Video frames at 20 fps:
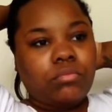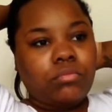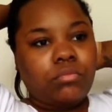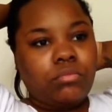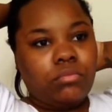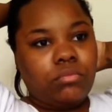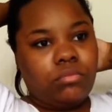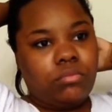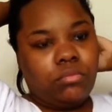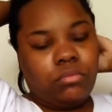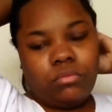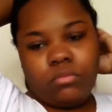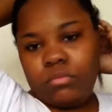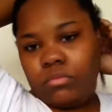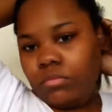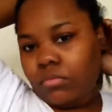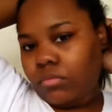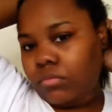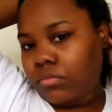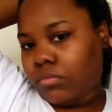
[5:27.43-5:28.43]

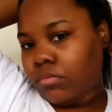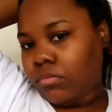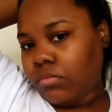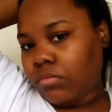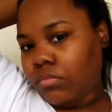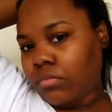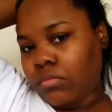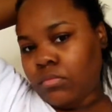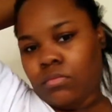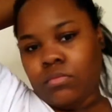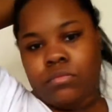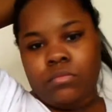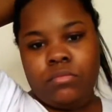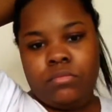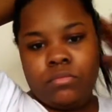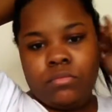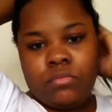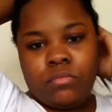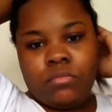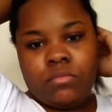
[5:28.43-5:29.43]

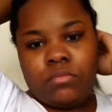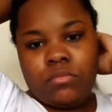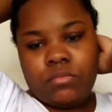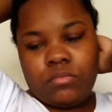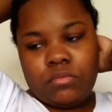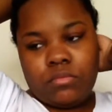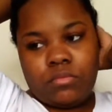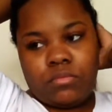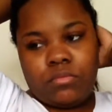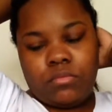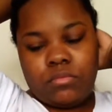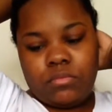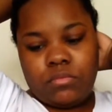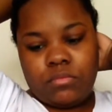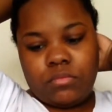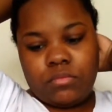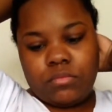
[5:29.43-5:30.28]
(no one is talking)